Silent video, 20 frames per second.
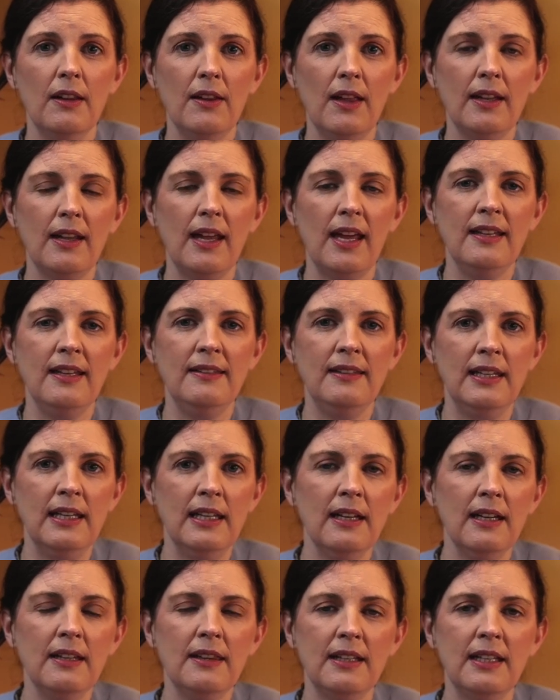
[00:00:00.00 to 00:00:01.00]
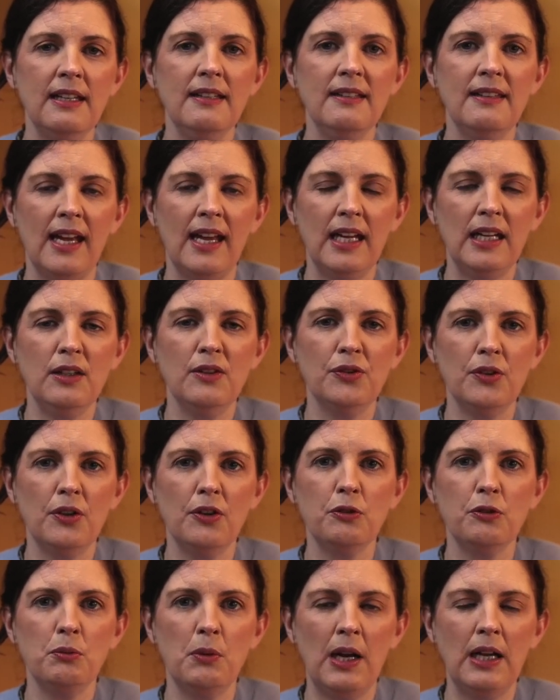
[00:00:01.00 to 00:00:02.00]
That idea that he died for
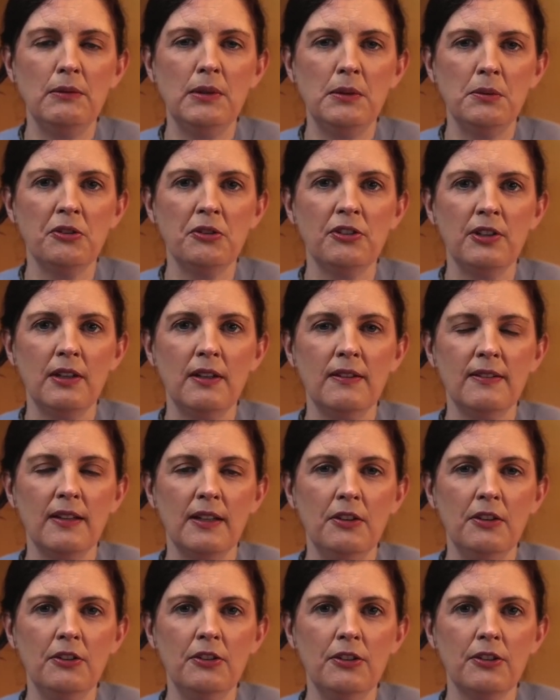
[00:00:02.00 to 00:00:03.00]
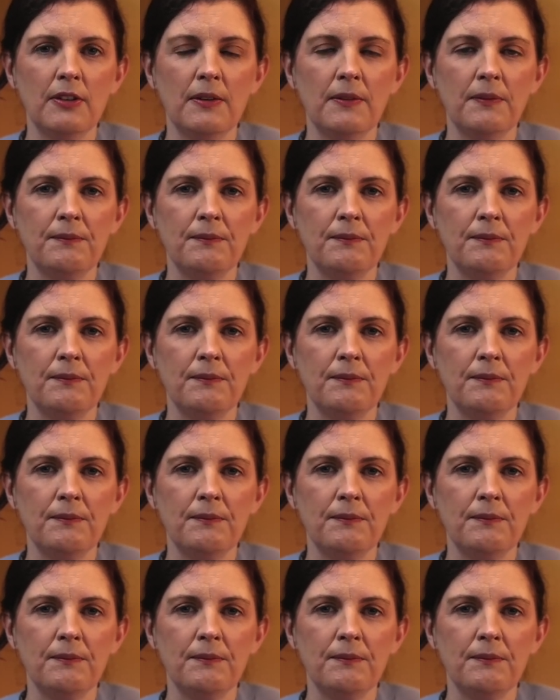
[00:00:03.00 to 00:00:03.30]
us while we were still sinners.